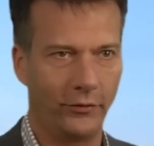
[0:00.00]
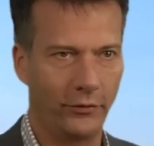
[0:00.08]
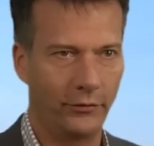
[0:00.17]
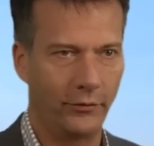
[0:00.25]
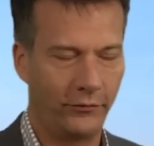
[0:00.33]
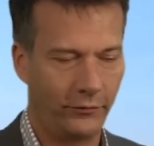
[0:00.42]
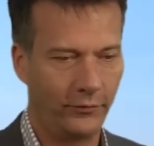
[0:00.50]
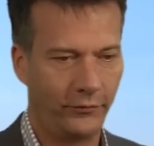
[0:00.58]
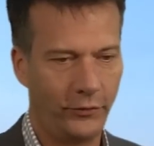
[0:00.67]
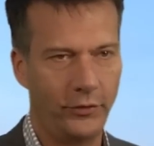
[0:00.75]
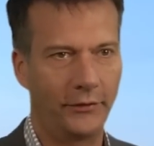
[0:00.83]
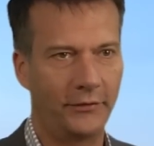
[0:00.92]
food,
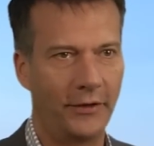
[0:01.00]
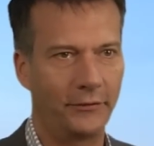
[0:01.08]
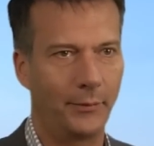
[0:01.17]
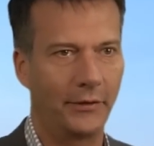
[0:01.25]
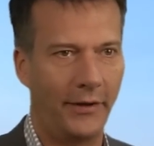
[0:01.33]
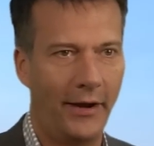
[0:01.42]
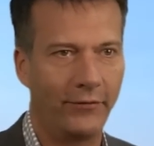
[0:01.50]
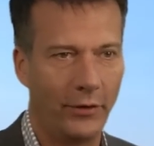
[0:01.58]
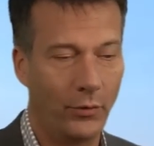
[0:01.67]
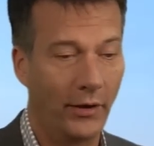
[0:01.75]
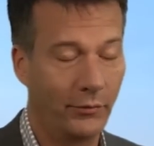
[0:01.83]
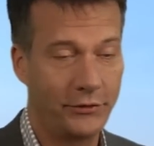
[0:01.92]
food accessible to
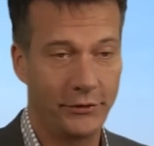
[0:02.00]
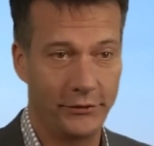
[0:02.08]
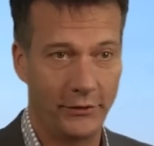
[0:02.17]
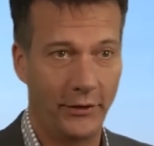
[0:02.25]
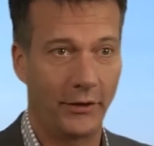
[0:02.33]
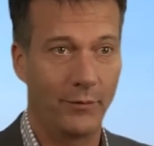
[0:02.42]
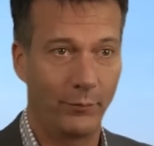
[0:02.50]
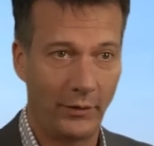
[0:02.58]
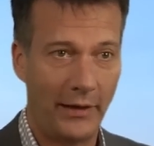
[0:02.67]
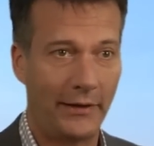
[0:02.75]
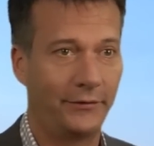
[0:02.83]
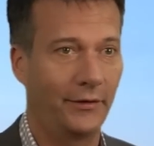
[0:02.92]
everyone, which is a
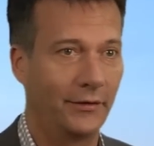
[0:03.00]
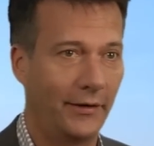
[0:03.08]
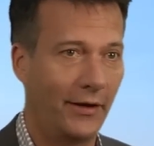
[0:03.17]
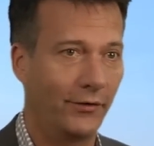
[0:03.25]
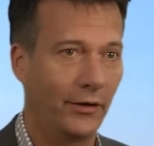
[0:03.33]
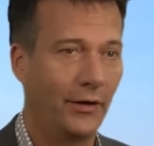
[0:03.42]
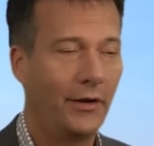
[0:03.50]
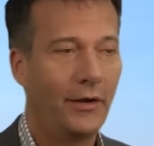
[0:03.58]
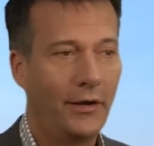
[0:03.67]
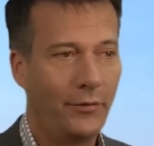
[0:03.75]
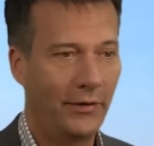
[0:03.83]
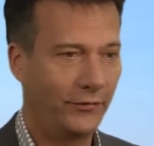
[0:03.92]
complex endeavor.
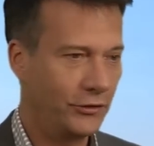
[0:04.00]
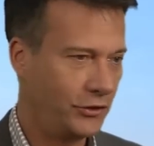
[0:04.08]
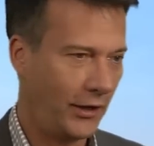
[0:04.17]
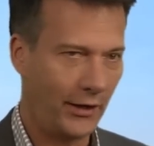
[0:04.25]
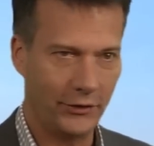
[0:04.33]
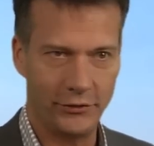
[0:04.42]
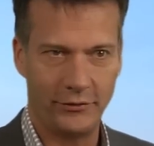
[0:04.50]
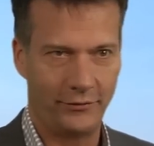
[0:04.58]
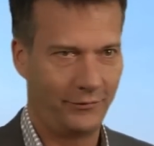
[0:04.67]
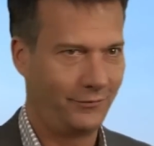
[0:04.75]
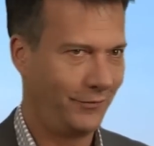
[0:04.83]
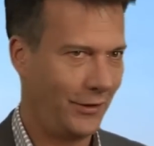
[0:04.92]
We have to change,
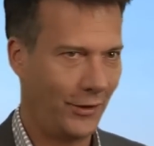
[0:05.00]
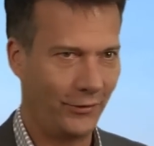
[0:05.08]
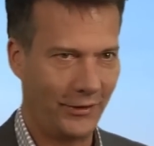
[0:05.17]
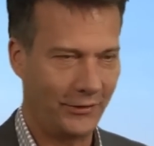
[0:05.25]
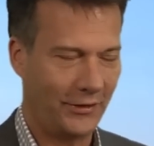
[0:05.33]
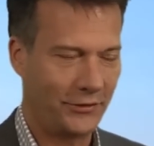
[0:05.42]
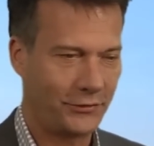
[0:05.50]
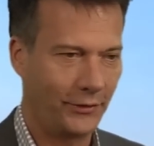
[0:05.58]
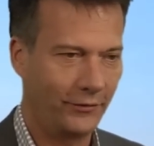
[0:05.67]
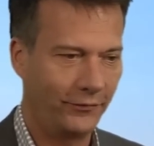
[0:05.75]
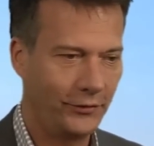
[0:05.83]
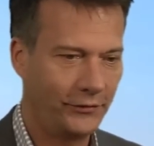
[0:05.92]
you know, the
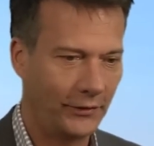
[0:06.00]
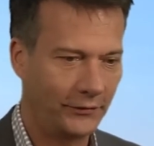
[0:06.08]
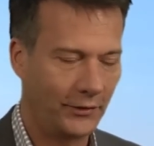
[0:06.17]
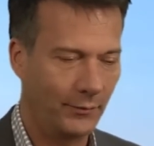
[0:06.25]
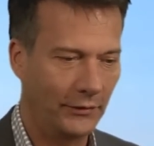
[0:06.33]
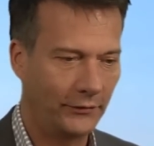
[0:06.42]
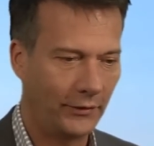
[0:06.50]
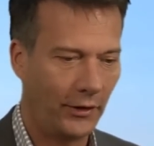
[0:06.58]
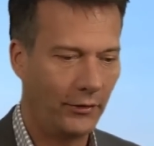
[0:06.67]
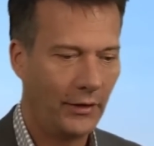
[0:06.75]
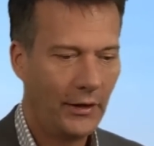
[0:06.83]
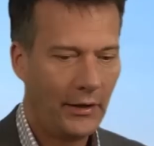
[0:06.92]
industrial food system, and
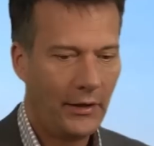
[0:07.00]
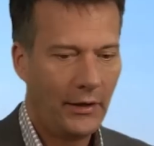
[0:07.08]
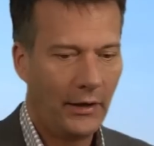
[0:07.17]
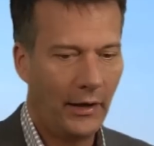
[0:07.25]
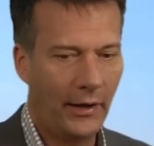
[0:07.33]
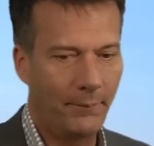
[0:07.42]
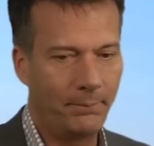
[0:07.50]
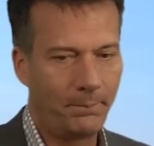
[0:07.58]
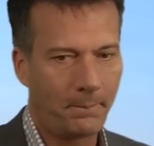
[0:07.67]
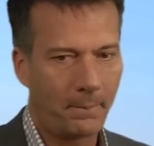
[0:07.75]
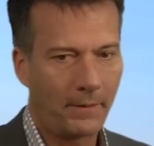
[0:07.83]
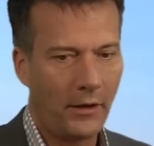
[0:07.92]
so, um,
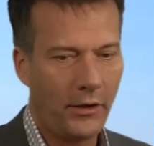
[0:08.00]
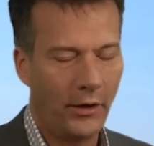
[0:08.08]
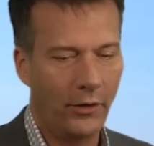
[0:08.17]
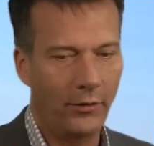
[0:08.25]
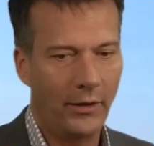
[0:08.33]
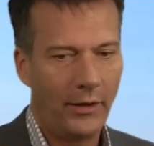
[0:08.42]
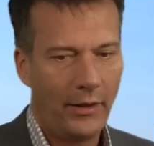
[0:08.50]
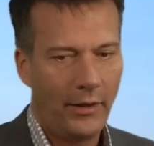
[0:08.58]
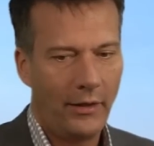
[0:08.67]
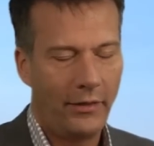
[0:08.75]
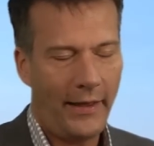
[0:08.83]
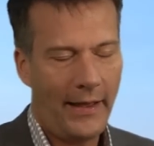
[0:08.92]
you know,
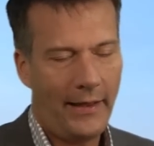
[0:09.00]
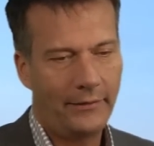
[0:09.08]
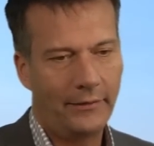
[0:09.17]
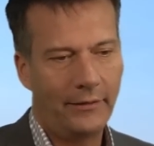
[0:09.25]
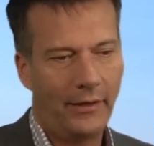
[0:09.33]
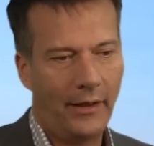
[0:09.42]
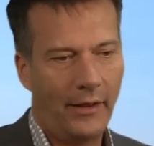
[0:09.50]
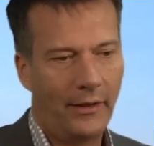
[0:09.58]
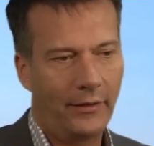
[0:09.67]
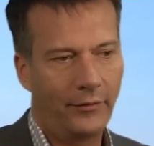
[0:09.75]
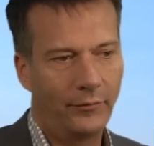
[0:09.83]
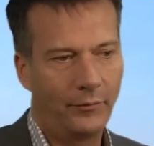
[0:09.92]
that, uh,